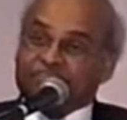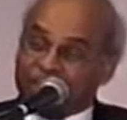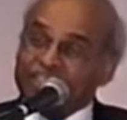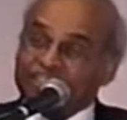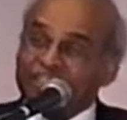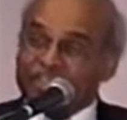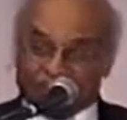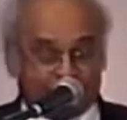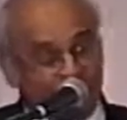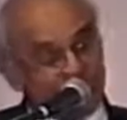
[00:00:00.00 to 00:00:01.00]
Right?
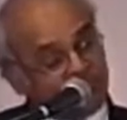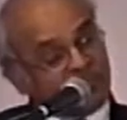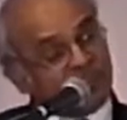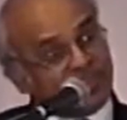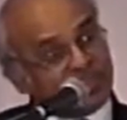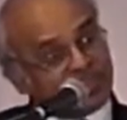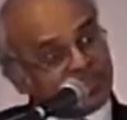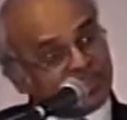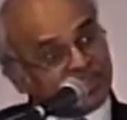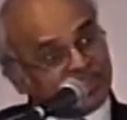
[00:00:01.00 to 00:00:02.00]
You pay your fee,
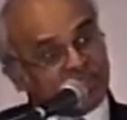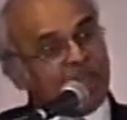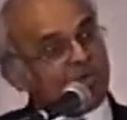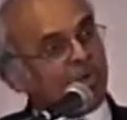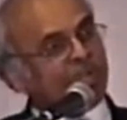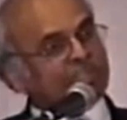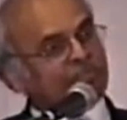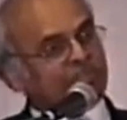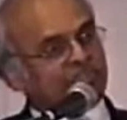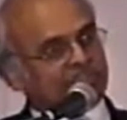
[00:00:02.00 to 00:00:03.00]
you have all these
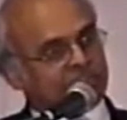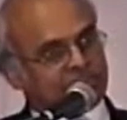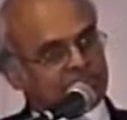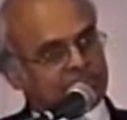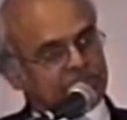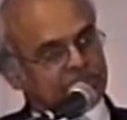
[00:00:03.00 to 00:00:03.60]
privileges.